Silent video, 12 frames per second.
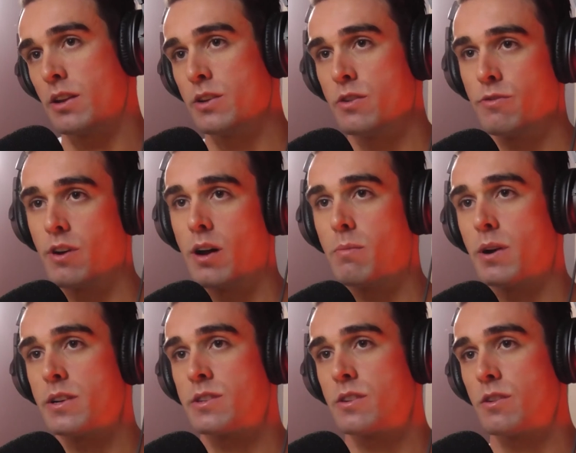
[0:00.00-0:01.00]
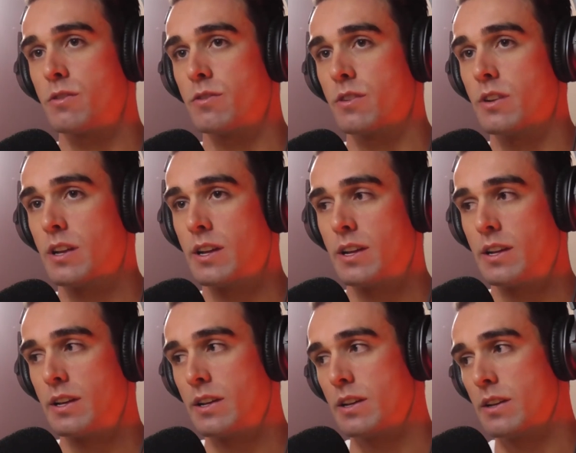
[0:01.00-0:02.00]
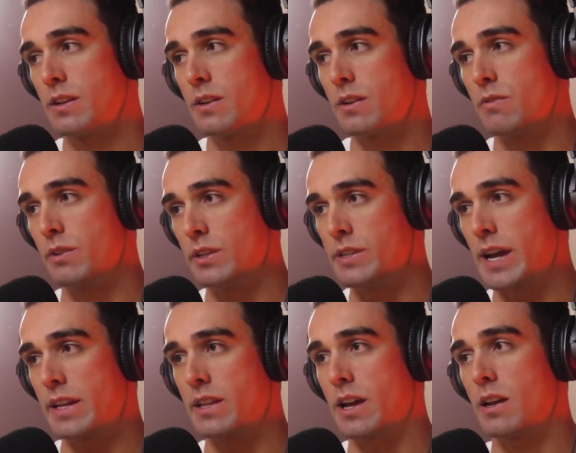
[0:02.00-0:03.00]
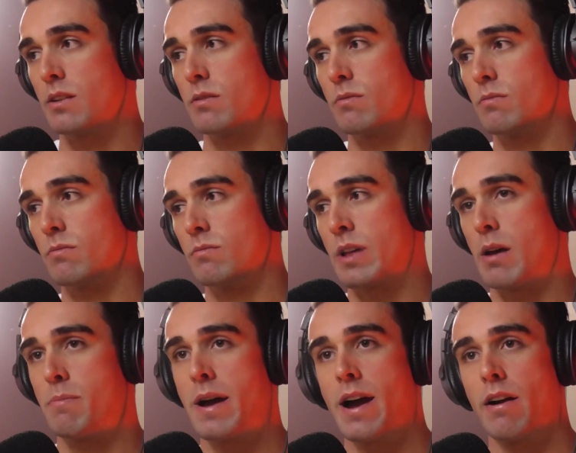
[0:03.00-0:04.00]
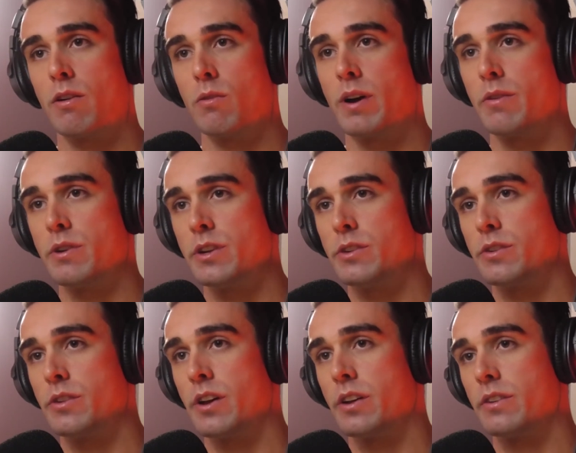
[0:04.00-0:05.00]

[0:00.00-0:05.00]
that you fight by yourself, and really take that power away when you do that.